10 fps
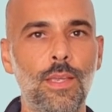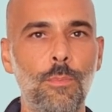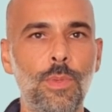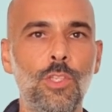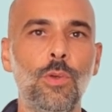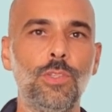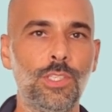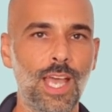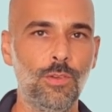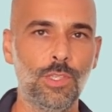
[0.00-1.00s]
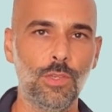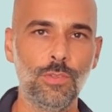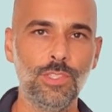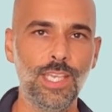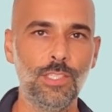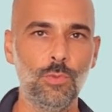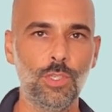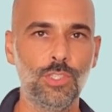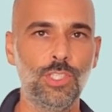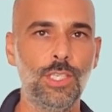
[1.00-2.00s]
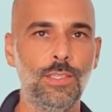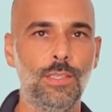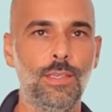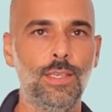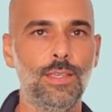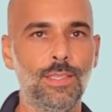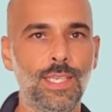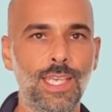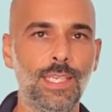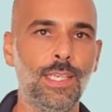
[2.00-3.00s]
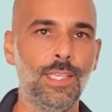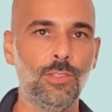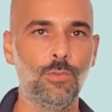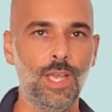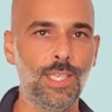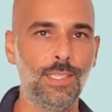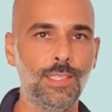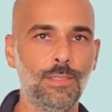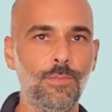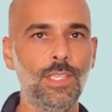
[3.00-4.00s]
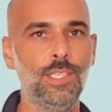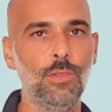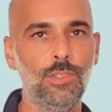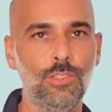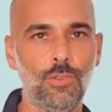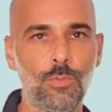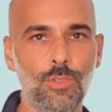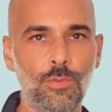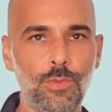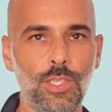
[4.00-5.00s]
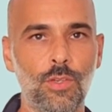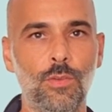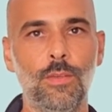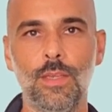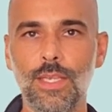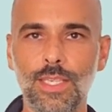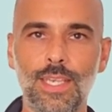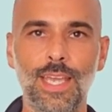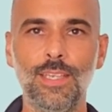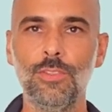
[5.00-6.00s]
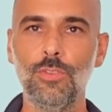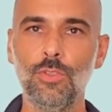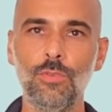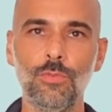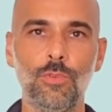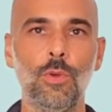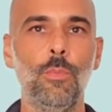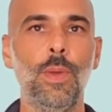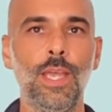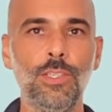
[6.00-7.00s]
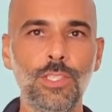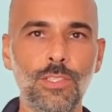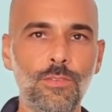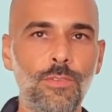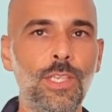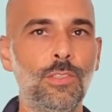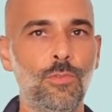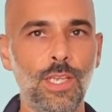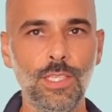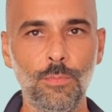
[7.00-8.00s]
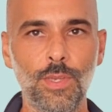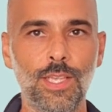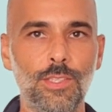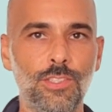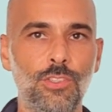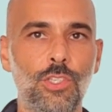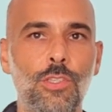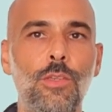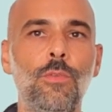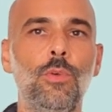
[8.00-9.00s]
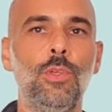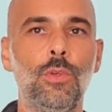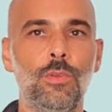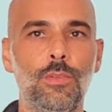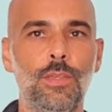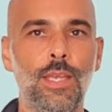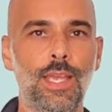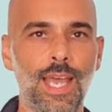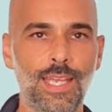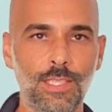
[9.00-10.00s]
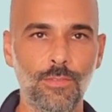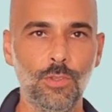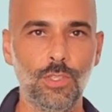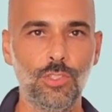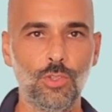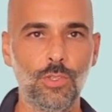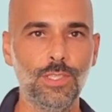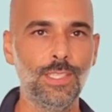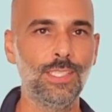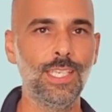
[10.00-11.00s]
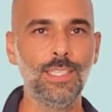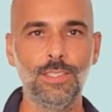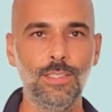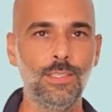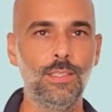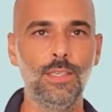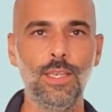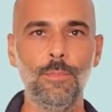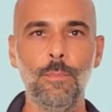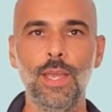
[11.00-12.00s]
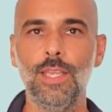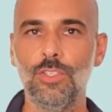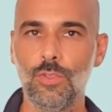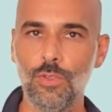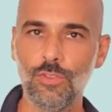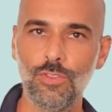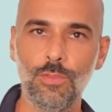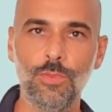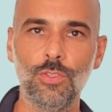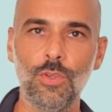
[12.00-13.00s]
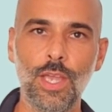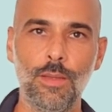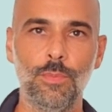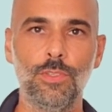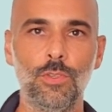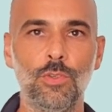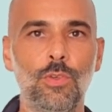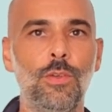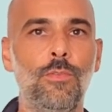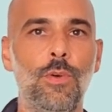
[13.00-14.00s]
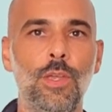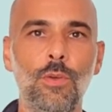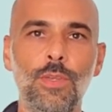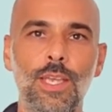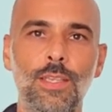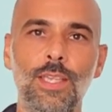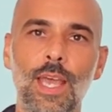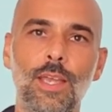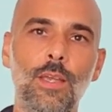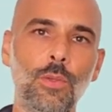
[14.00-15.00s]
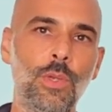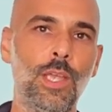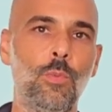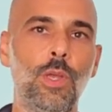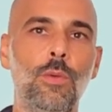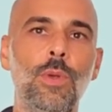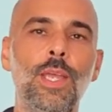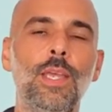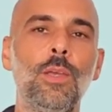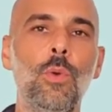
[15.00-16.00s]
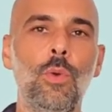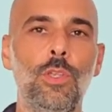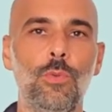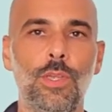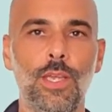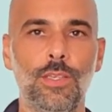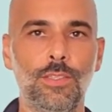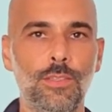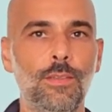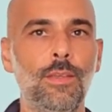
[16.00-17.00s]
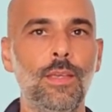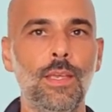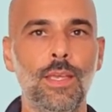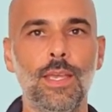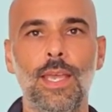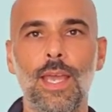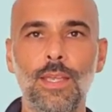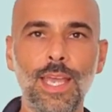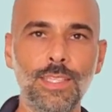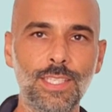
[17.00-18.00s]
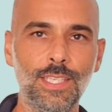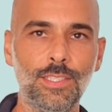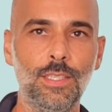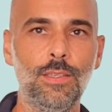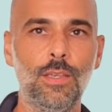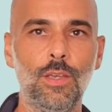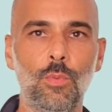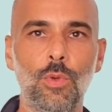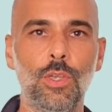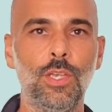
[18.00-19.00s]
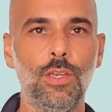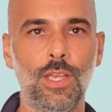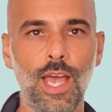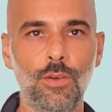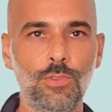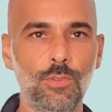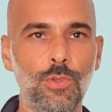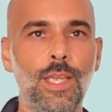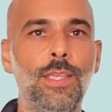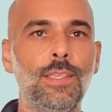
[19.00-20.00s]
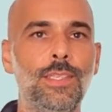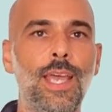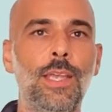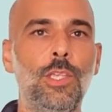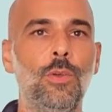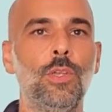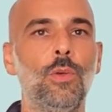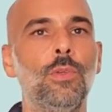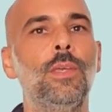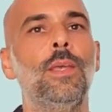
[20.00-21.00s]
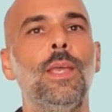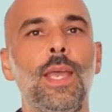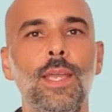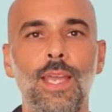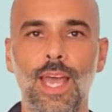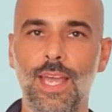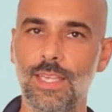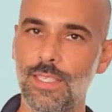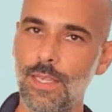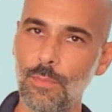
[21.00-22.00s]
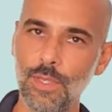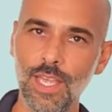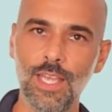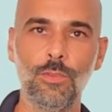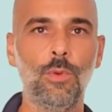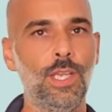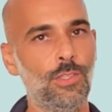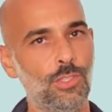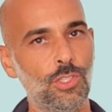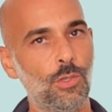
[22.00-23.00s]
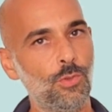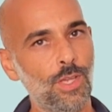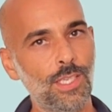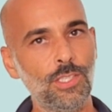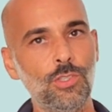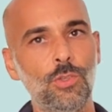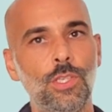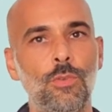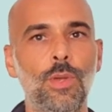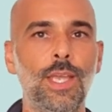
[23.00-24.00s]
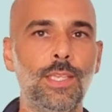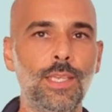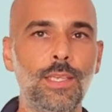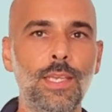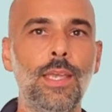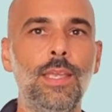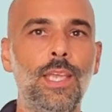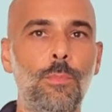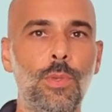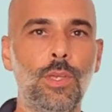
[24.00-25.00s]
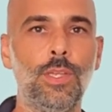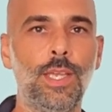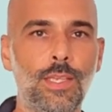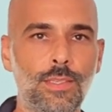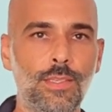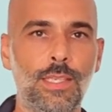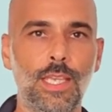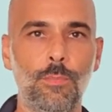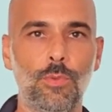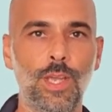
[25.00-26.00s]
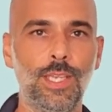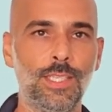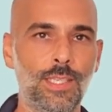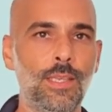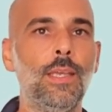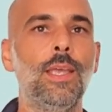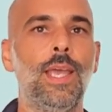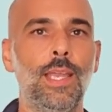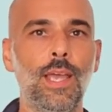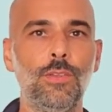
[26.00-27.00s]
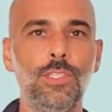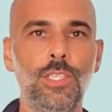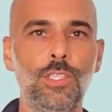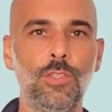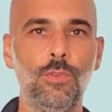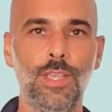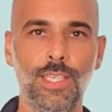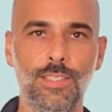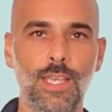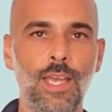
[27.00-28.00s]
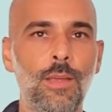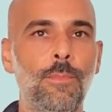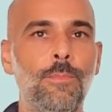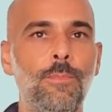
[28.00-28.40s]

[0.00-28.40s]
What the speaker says: Be sure to download today's worksheet. The link is right in the video description below. It has 2 full pages of list writing practice just for you. And if you're enjoying these lessons, make sure to subscribe so you can follow the entire Grade 1 writing course with us. In our next lesson, we'll learn how to write a thank you note, a kind and polite way to show gratitude in writing. Keep learning, keep writing, and I'll see you next time.